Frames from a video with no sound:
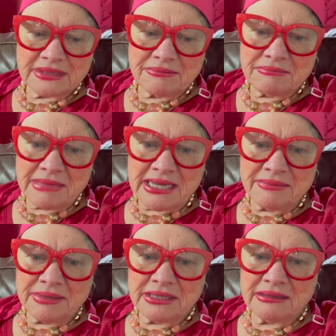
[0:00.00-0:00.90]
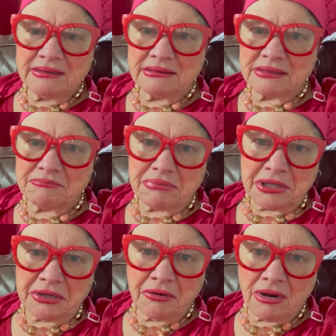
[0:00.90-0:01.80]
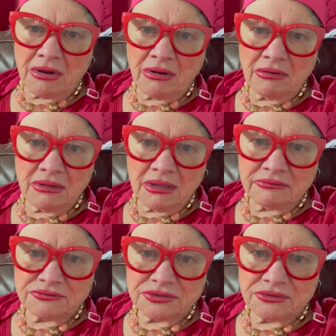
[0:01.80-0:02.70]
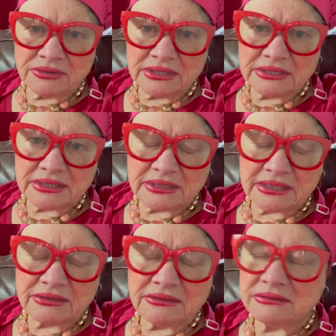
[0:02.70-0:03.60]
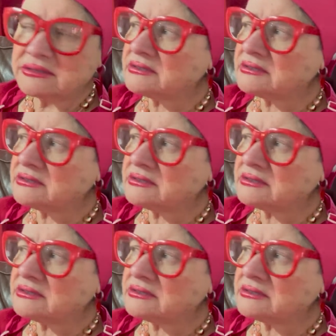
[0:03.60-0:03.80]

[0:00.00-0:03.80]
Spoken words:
maybe compare our love story to theirs.